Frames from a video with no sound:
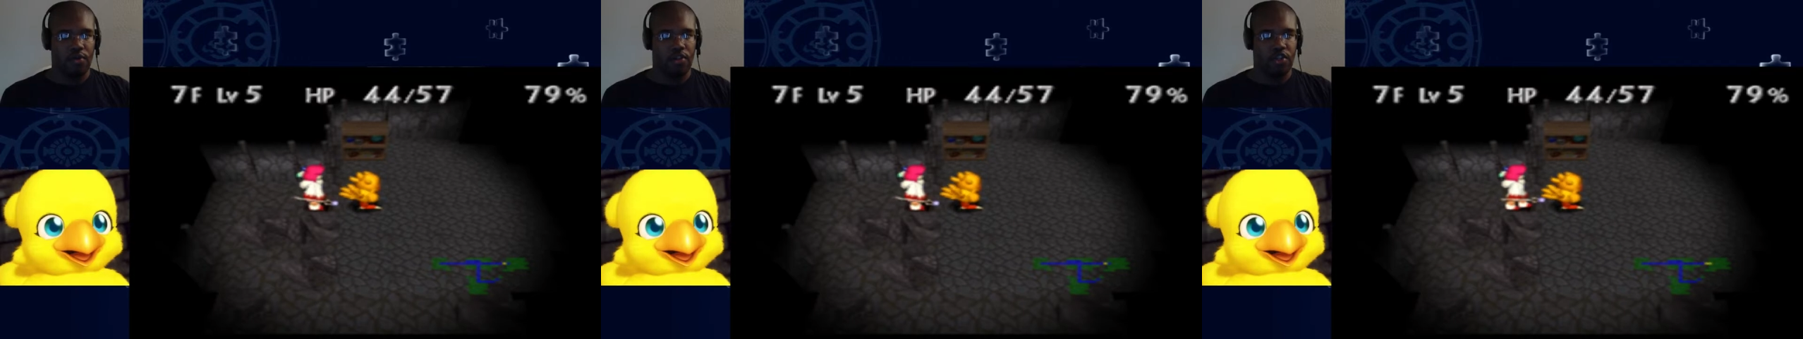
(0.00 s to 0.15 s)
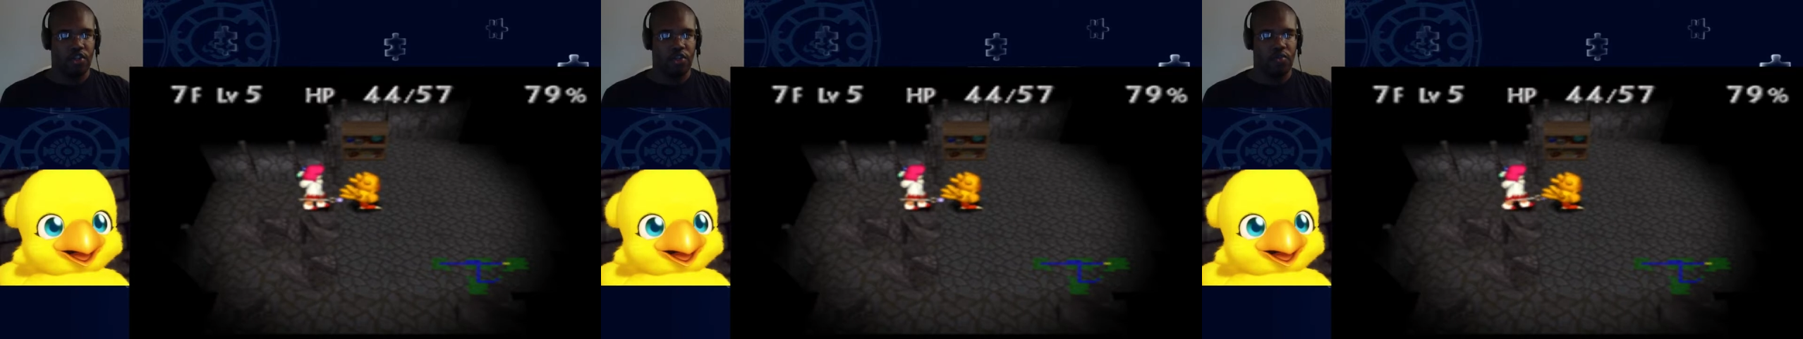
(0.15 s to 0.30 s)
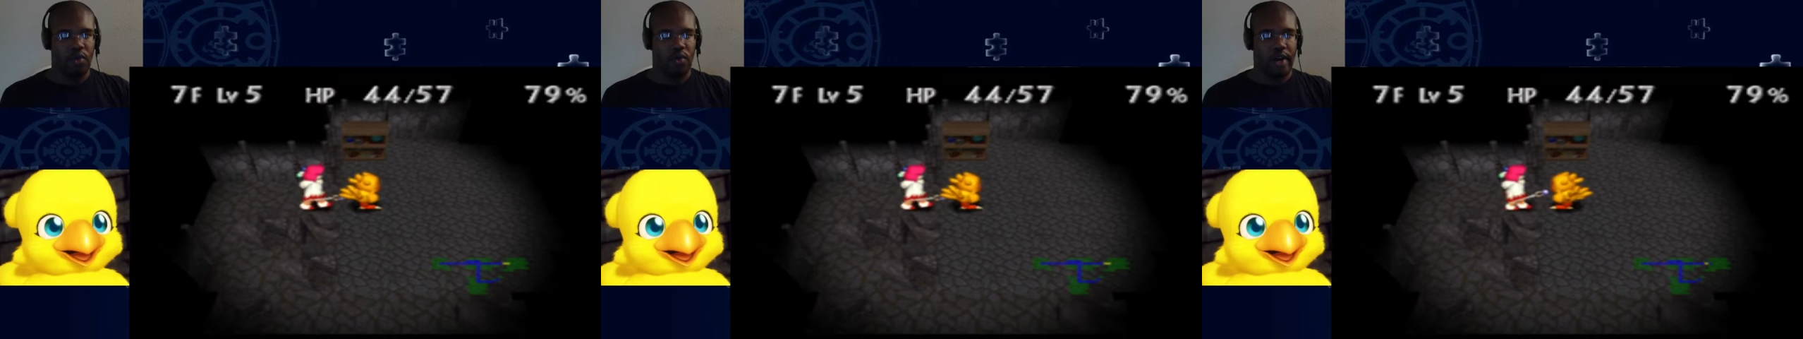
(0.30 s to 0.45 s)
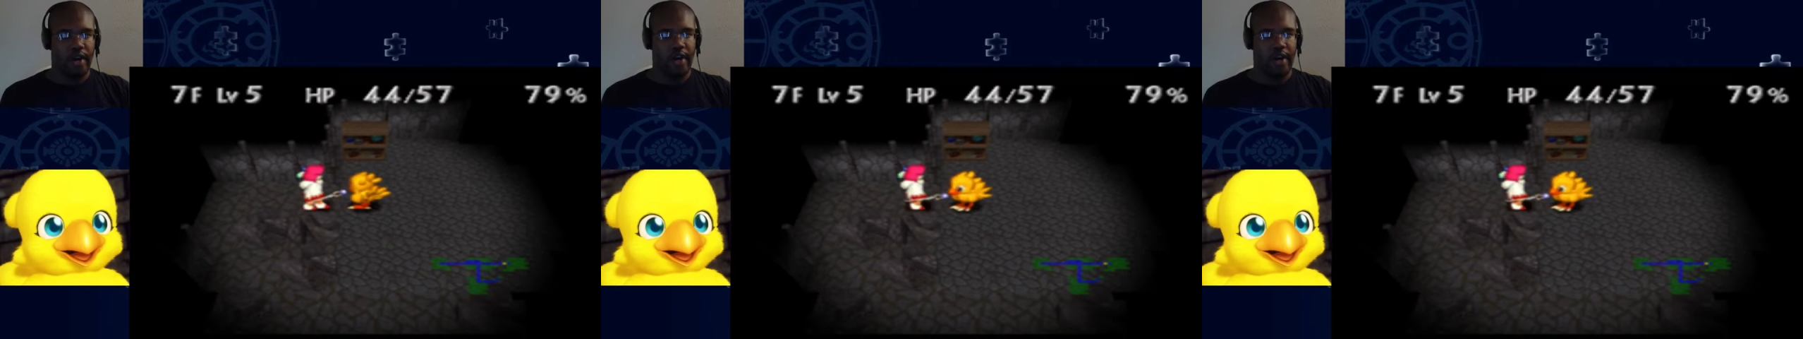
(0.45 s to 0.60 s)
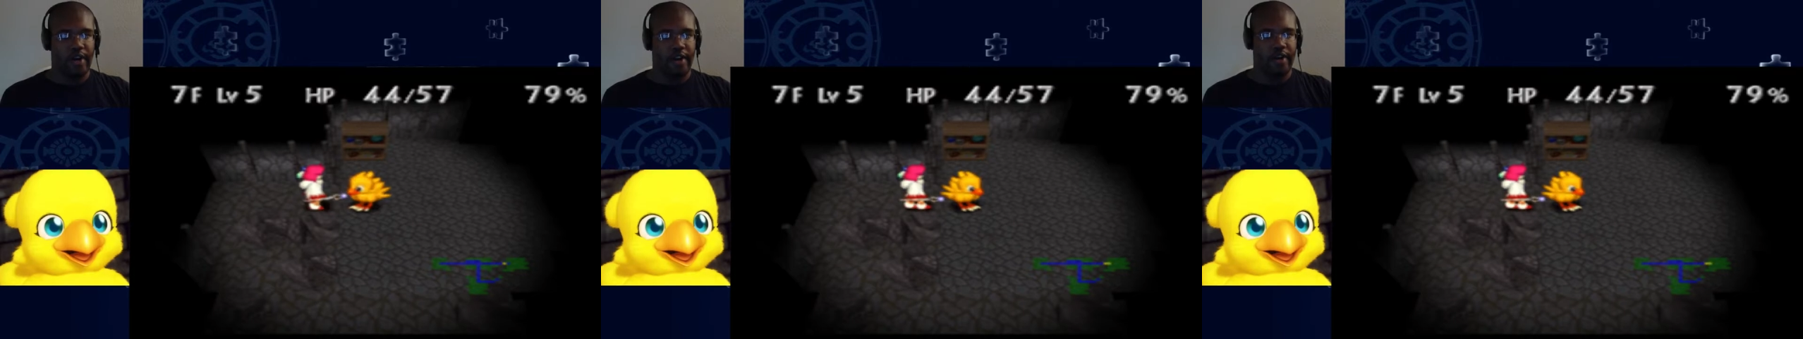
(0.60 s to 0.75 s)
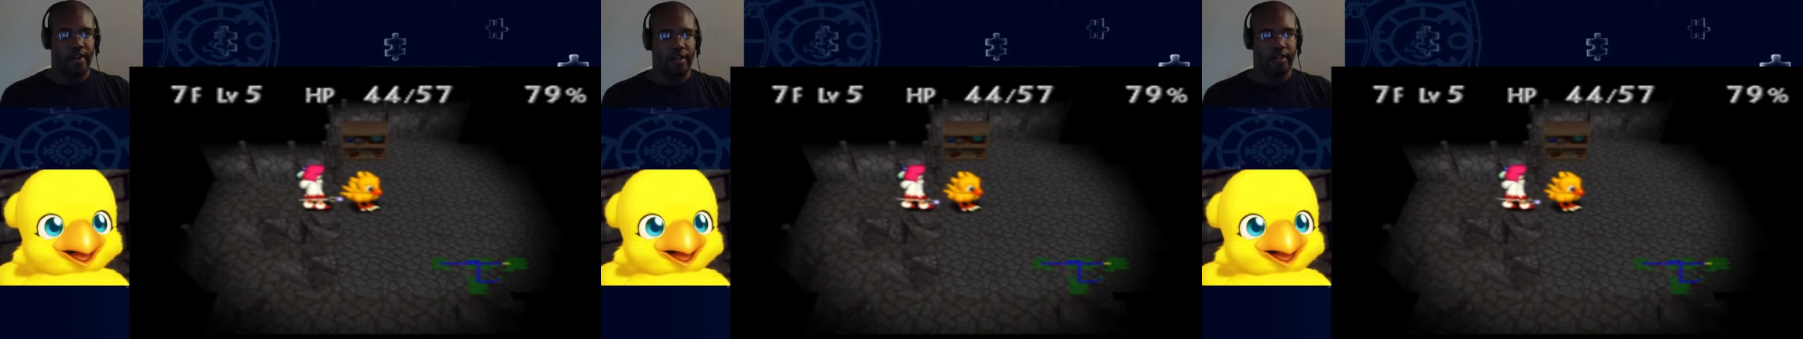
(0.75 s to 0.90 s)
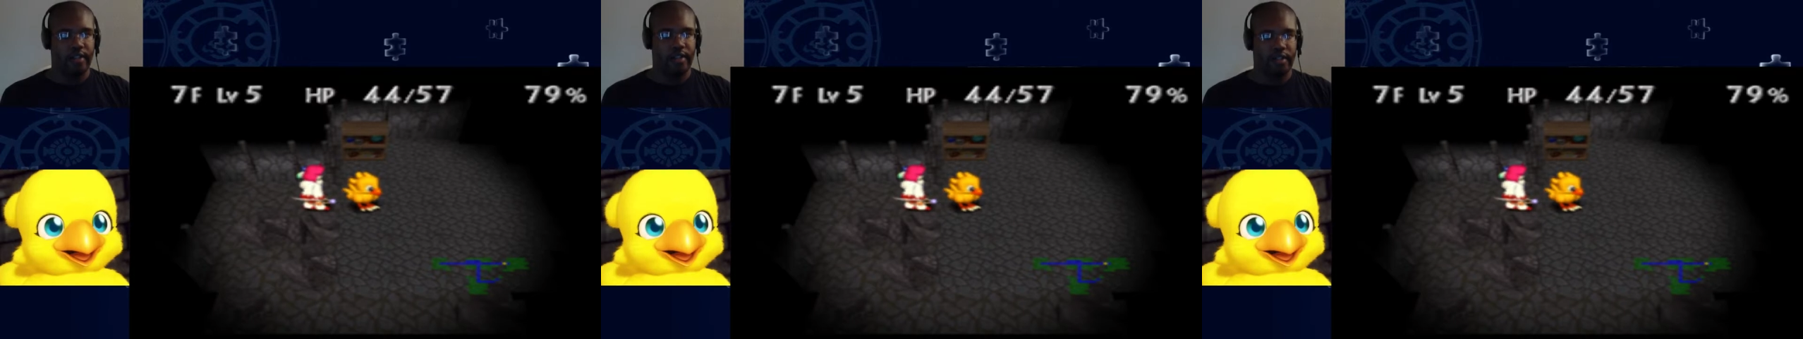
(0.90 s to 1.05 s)

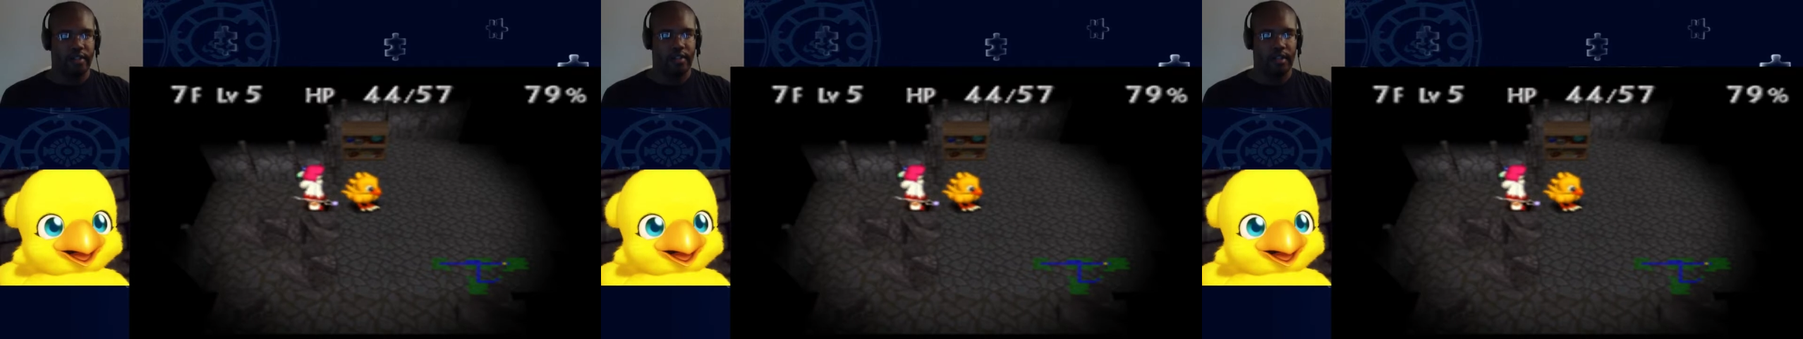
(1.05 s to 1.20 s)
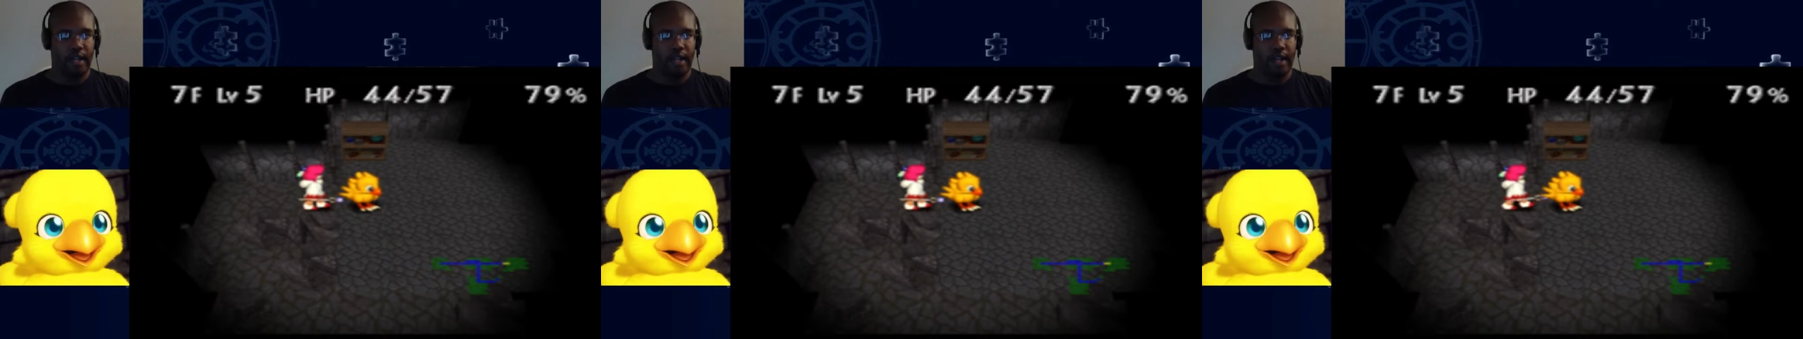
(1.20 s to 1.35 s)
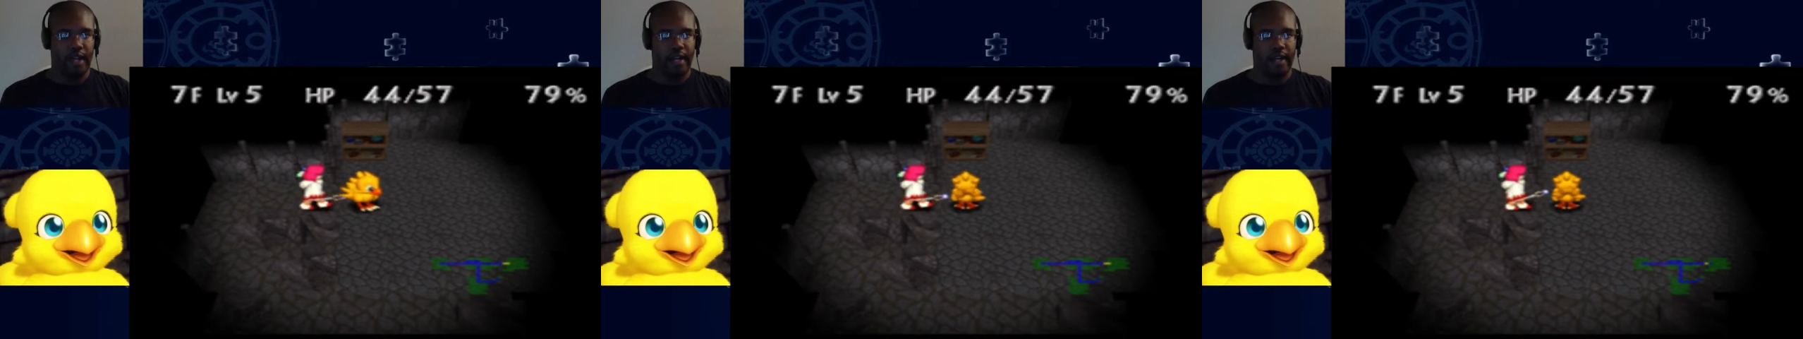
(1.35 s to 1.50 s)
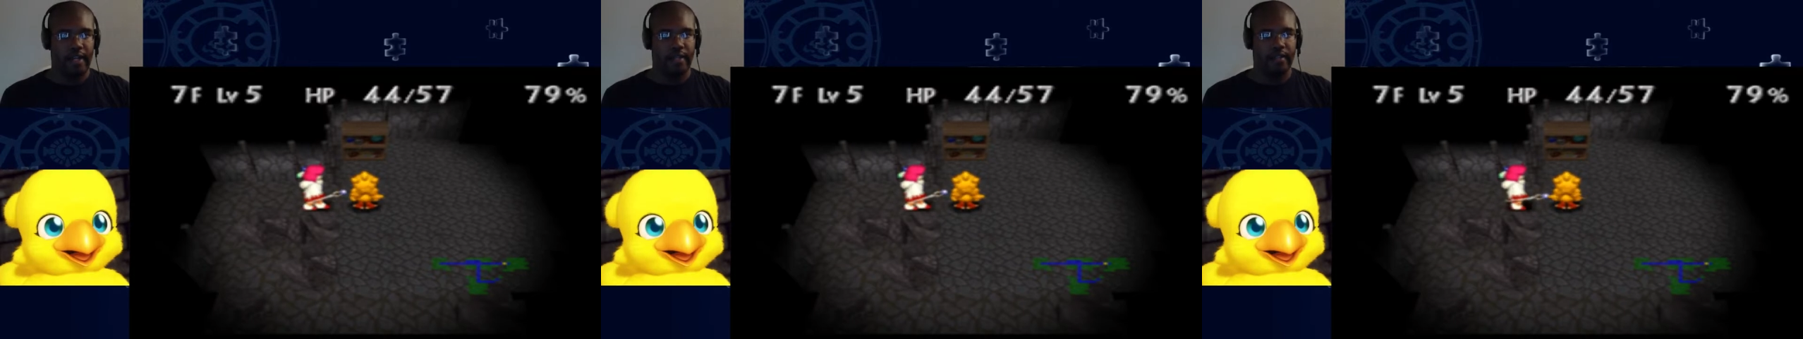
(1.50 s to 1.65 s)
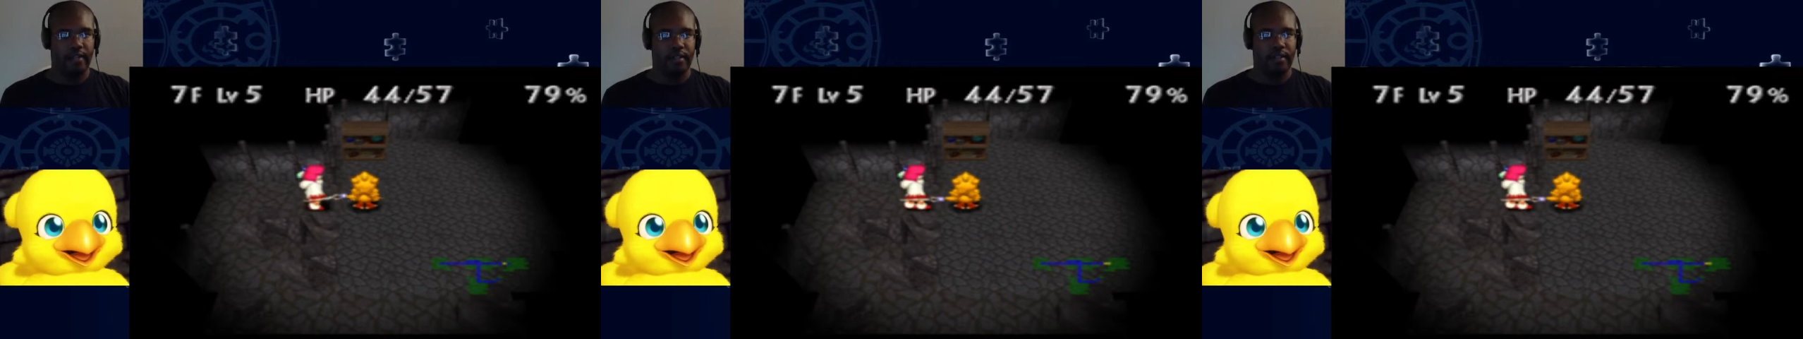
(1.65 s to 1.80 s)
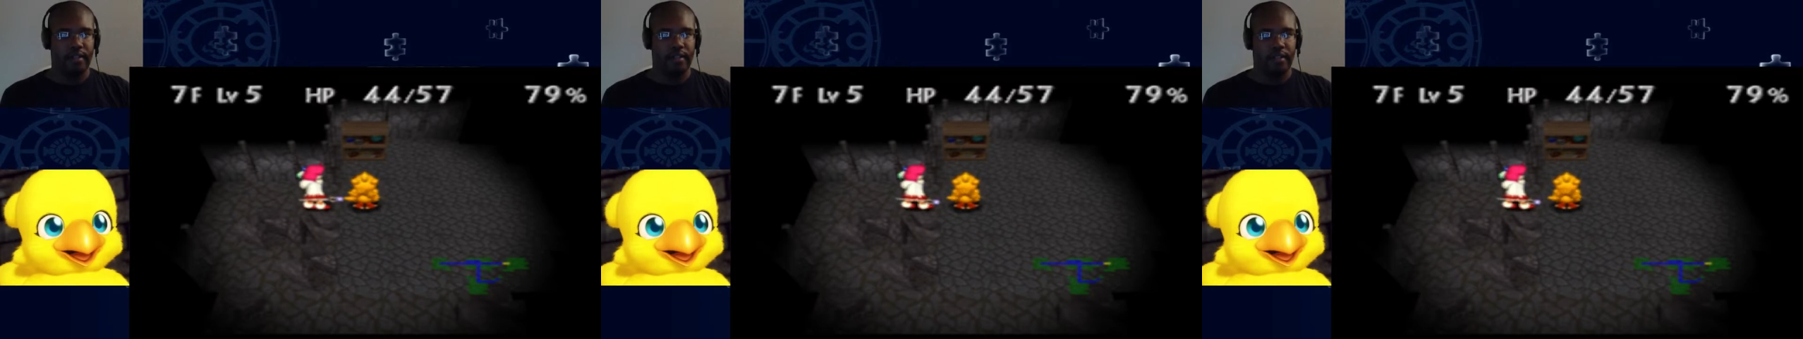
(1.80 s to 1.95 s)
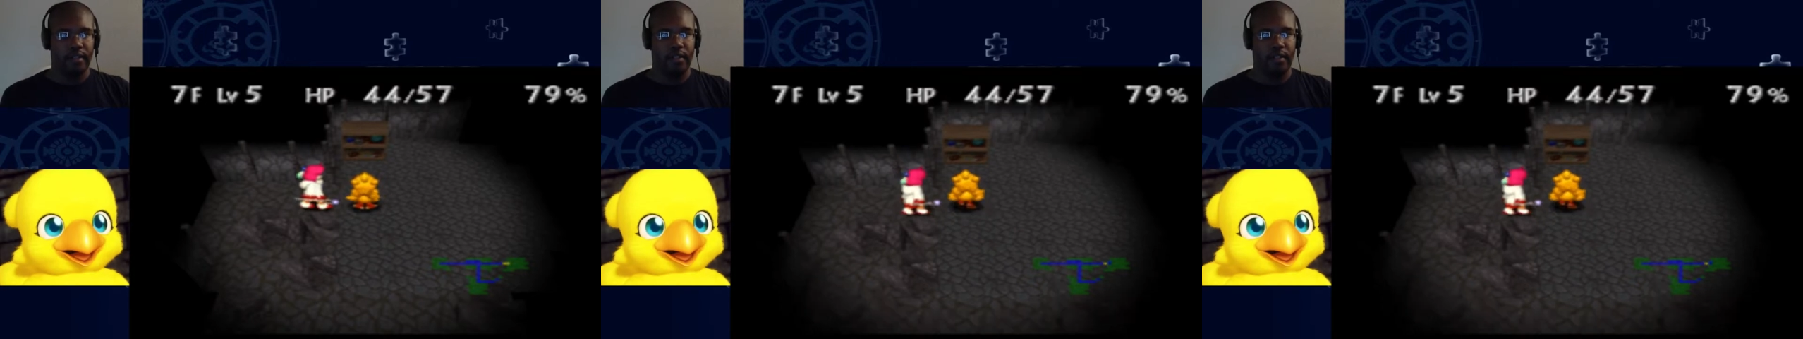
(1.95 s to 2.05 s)
square and